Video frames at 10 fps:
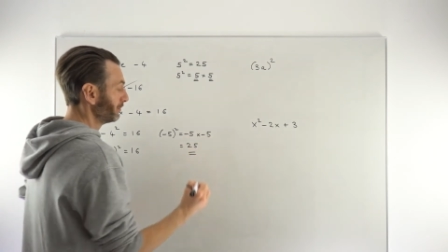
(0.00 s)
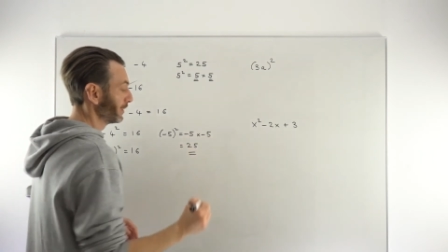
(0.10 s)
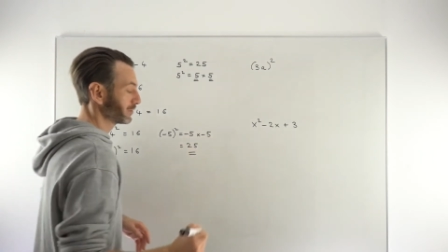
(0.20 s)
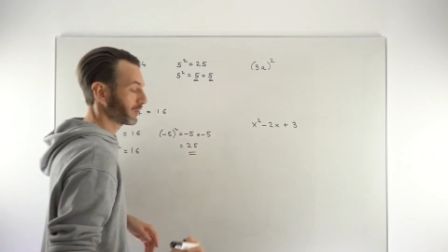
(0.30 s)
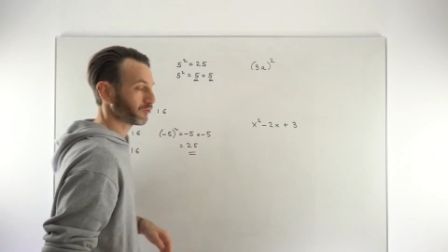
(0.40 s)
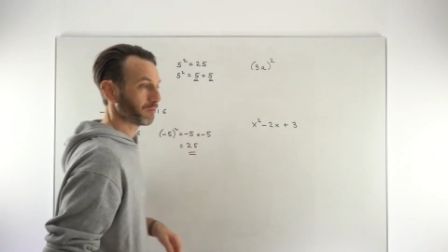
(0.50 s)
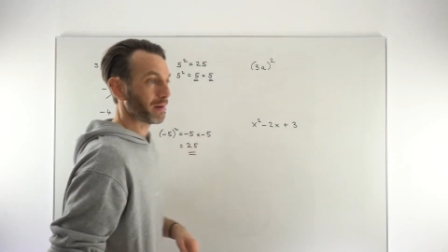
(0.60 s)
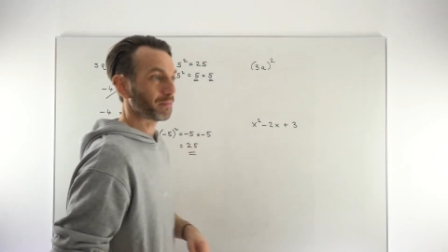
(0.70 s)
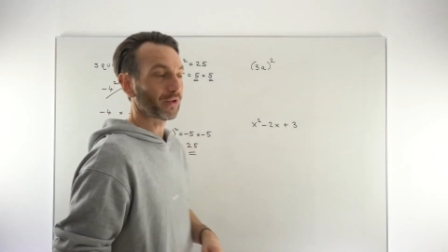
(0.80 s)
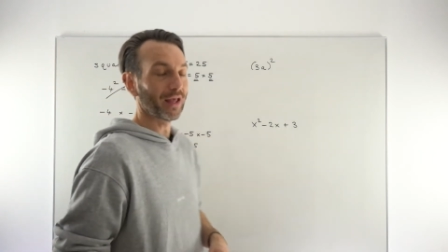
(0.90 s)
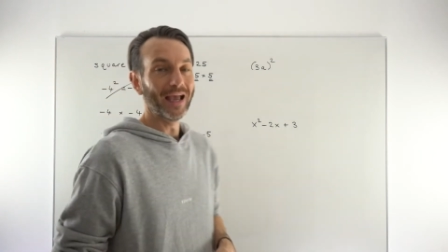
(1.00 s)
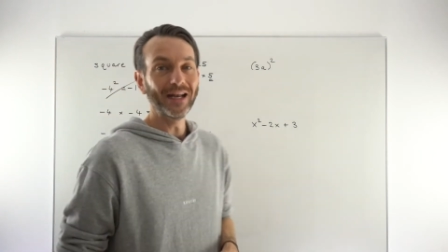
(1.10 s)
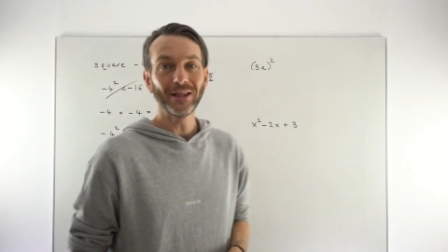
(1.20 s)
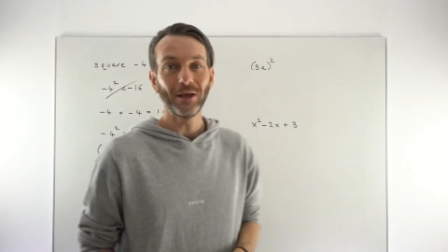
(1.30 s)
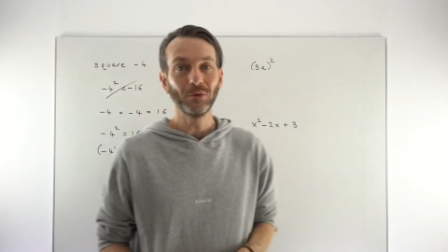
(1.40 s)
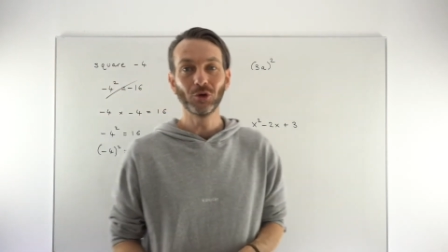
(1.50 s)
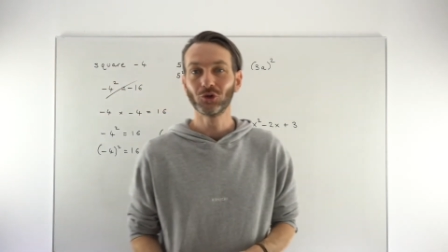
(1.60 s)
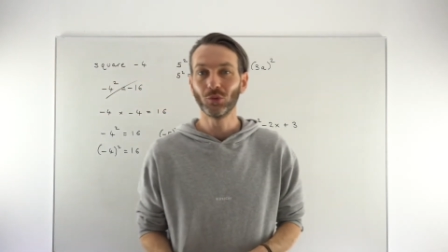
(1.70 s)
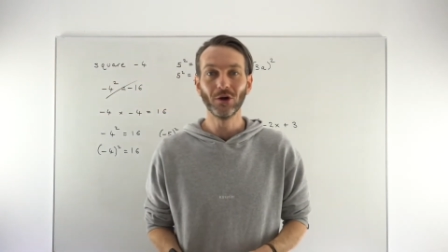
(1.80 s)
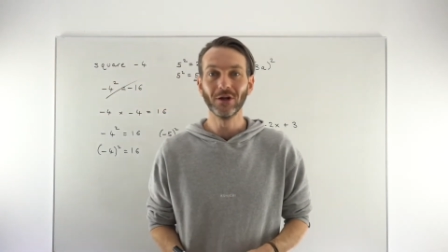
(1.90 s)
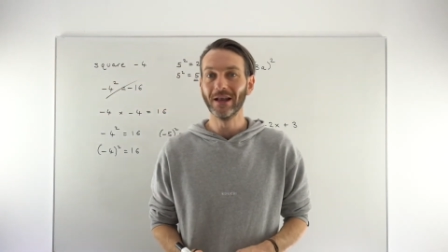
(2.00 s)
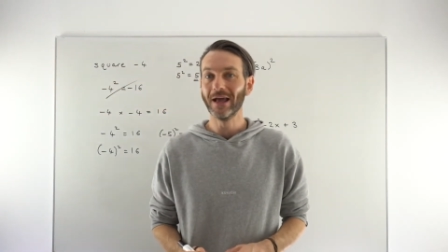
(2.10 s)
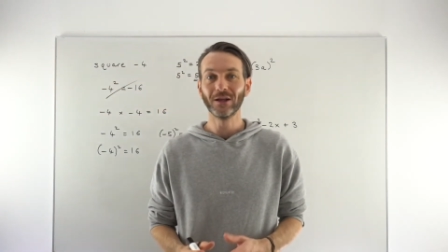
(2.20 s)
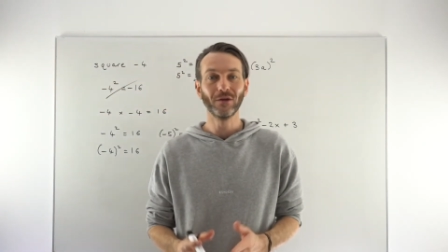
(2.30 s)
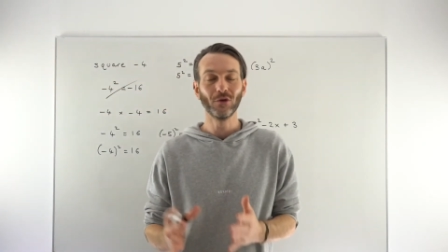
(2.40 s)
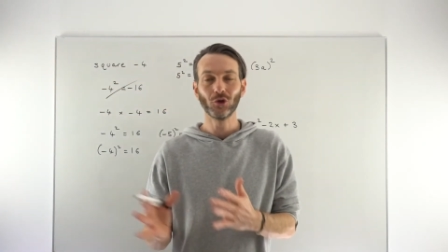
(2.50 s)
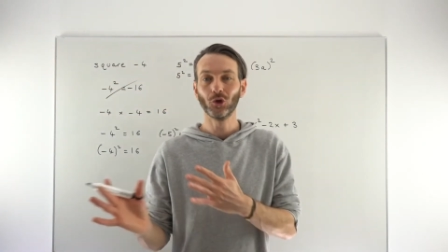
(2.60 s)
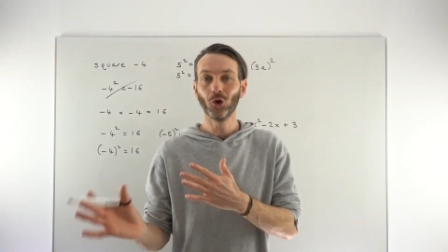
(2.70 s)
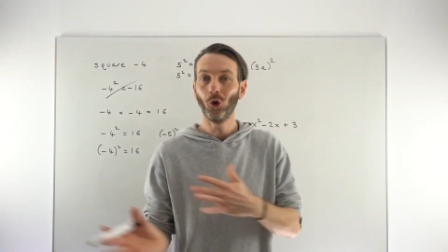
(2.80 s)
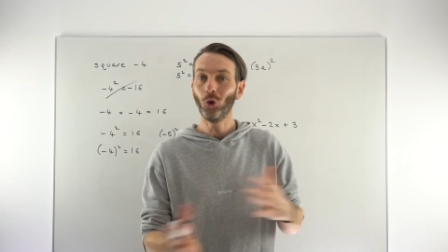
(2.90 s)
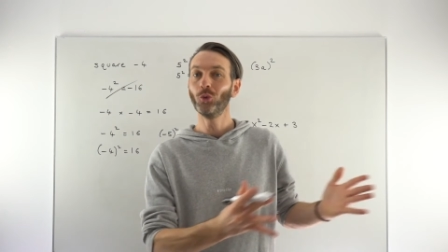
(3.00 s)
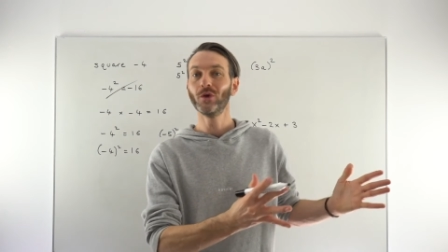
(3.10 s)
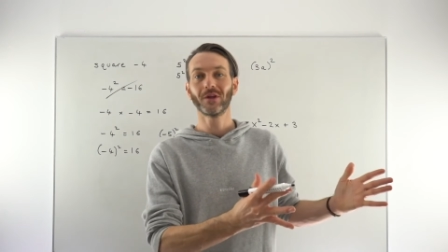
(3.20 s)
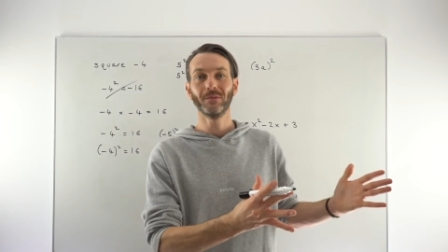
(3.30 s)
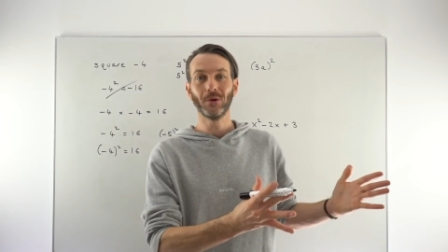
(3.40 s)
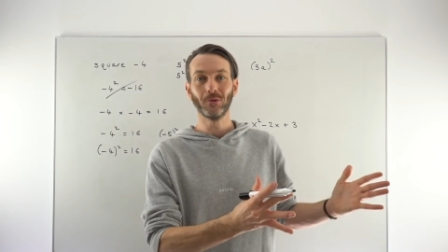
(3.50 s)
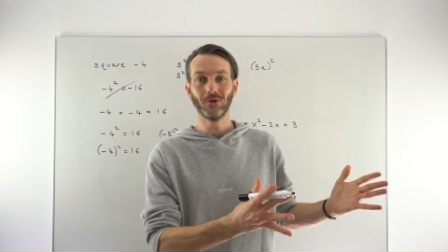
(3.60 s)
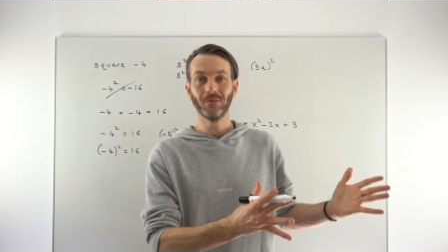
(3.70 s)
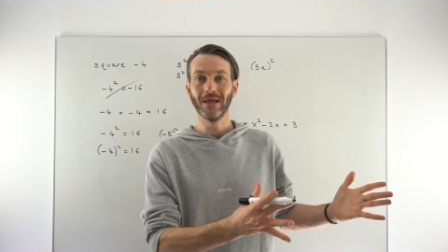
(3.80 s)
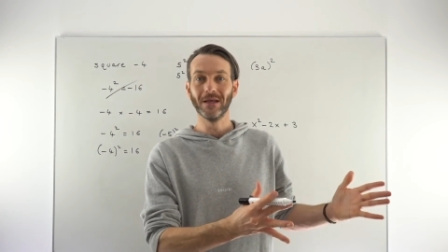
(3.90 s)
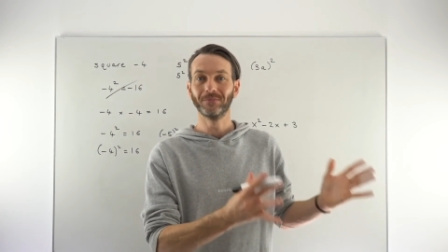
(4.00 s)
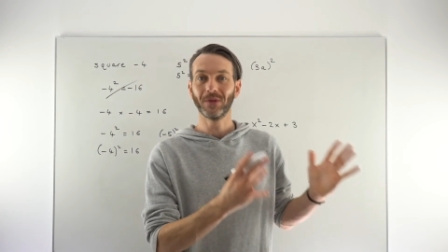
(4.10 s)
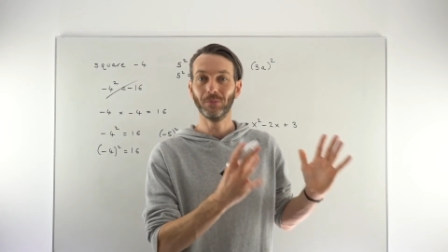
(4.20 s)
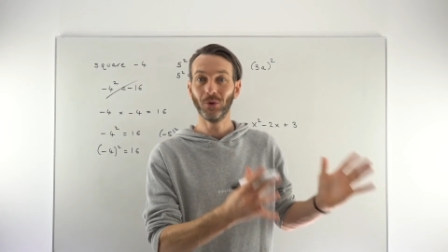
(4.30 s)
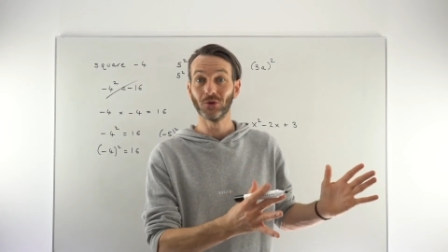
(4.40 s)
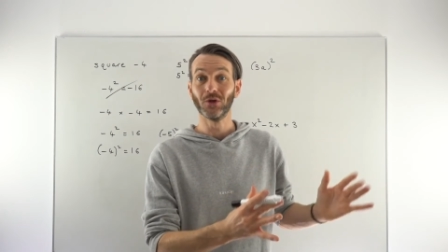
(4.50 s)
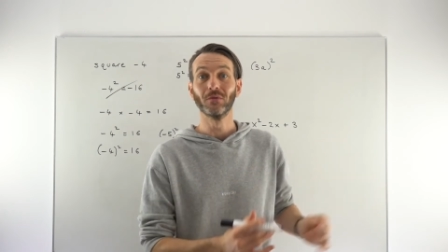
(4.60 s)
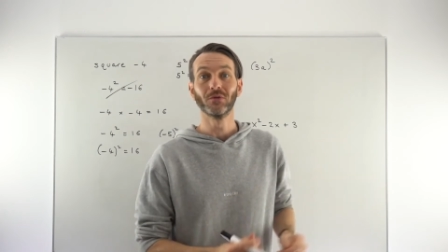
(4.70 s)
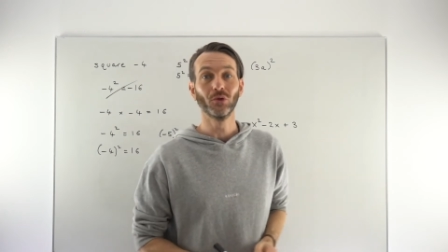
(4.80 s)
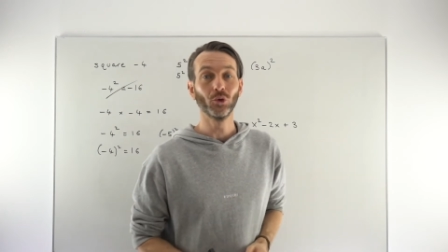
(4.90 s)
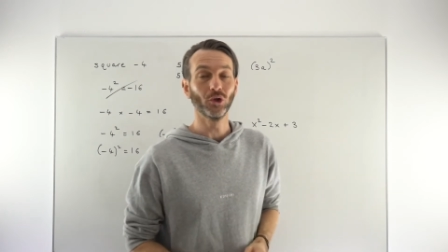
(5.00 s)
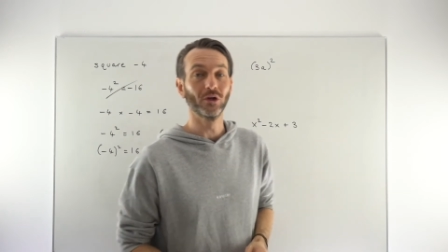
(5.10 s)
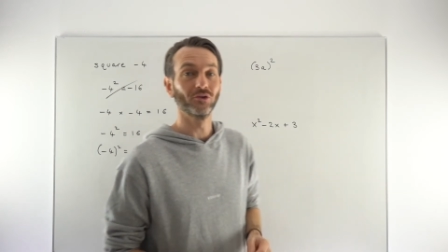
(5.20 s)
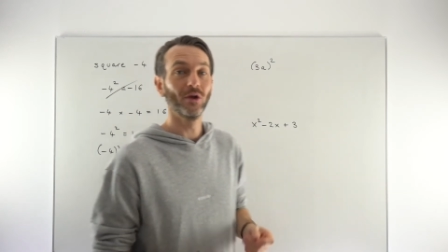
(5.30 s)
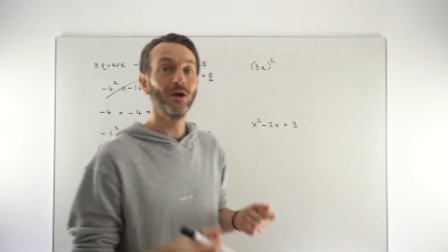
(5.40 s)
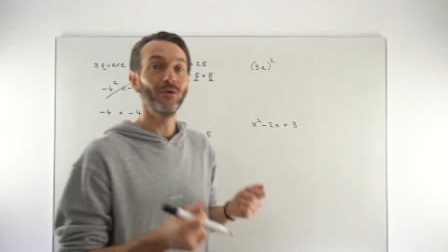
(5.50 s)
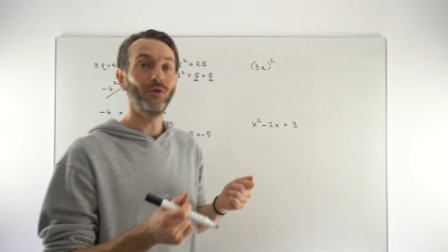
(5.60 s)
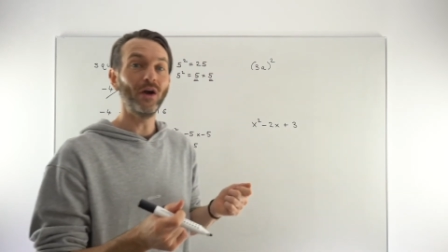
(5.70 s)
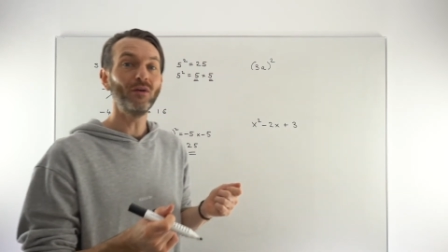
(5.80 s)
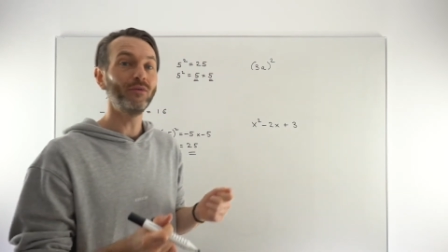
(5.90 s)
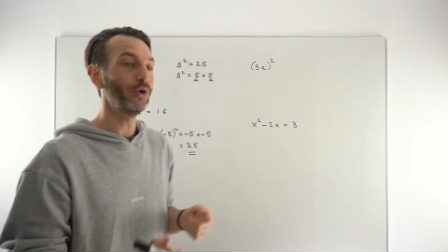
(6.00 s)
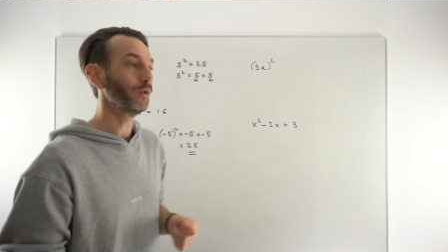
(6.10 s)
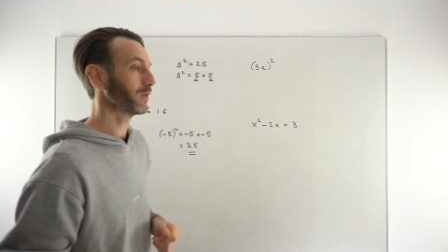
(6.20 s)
But just remember that anytime you're squaring a negative, it should always come out to be a positive solution. There's very few